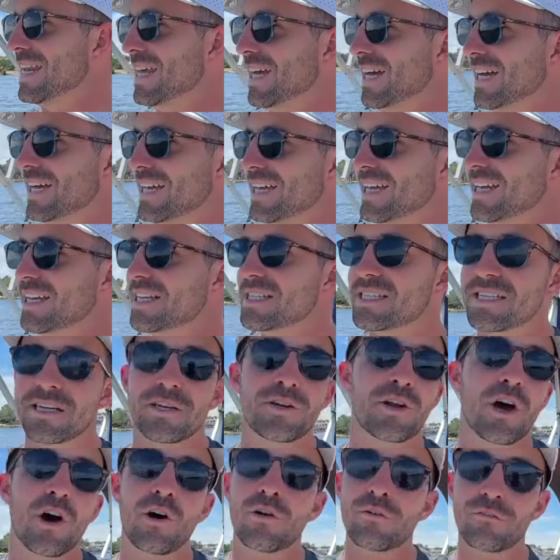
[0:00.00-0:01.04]
uh, it isn't
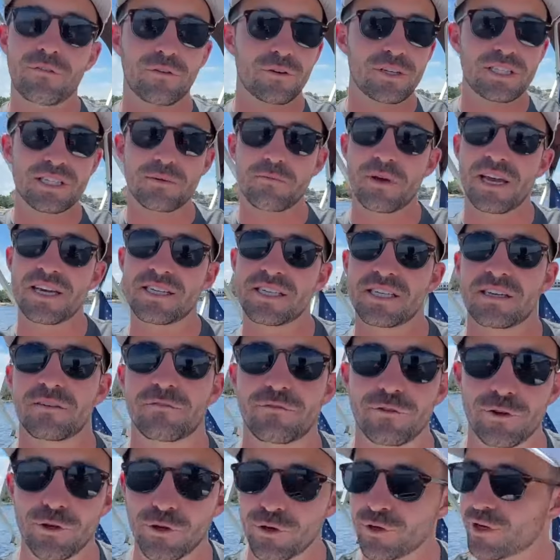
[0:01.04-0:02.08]
known for its amazing
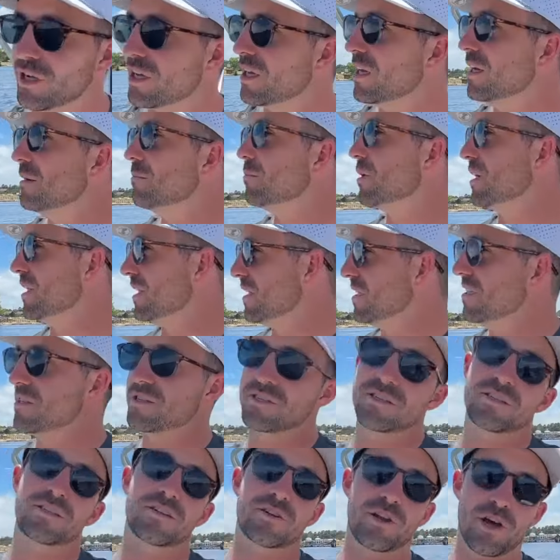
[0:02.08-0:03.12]
food, but it is
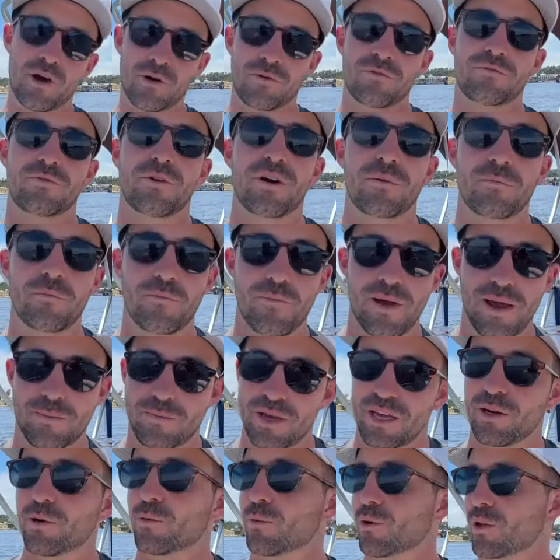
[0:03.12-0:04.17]
known for
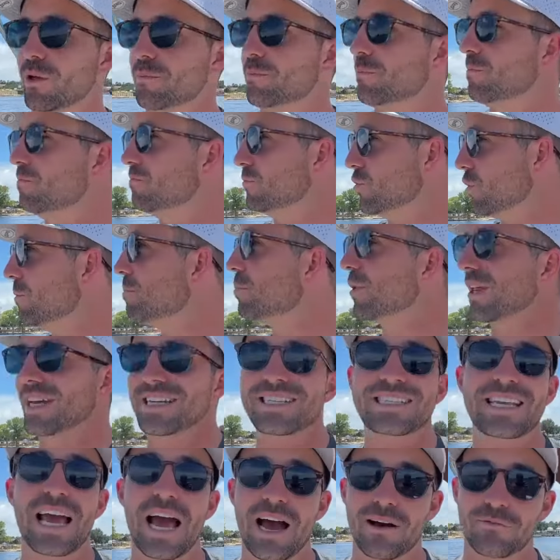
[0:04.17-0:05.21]
being a really good
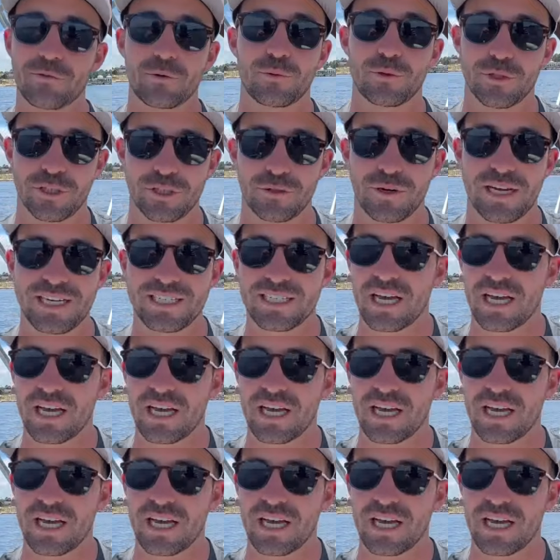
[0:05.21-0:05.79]
place to have a really great